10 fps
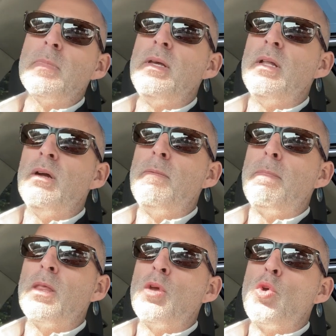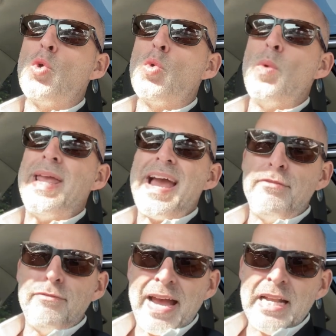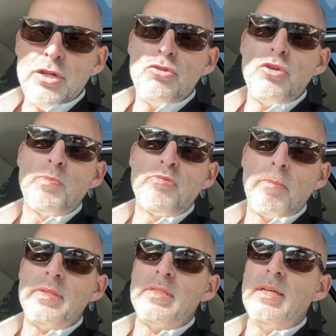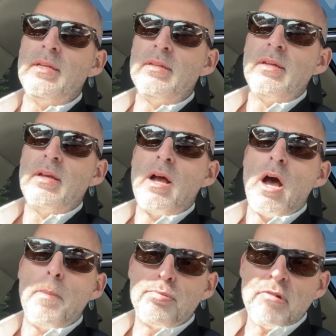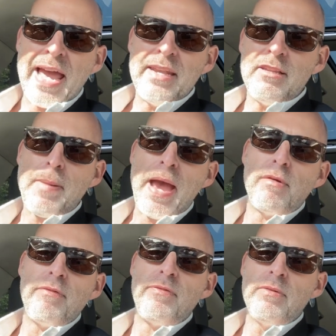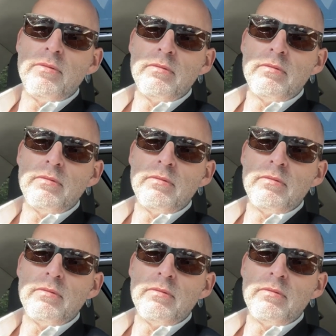You know, we add value to your property. Our brand is powerful.